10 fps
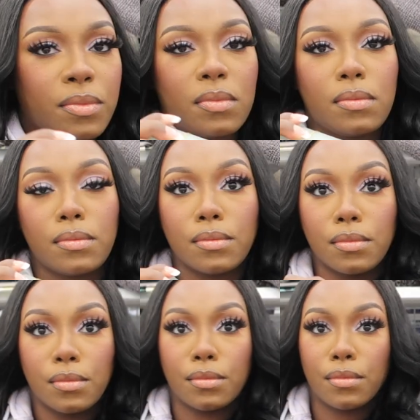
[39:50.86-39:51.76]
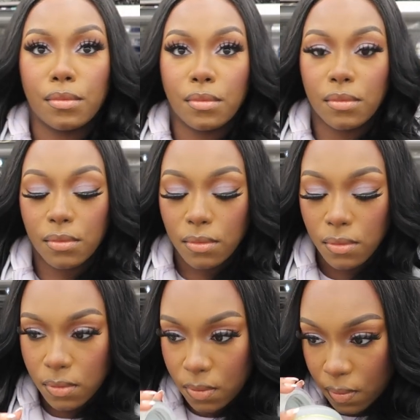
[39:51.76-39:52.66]

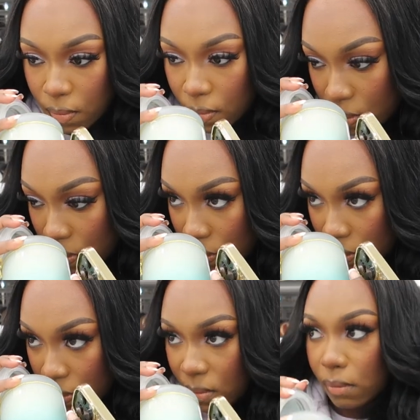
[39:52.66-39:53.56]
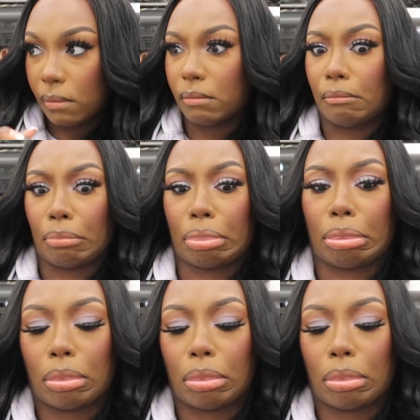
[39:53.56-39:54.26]
(silence)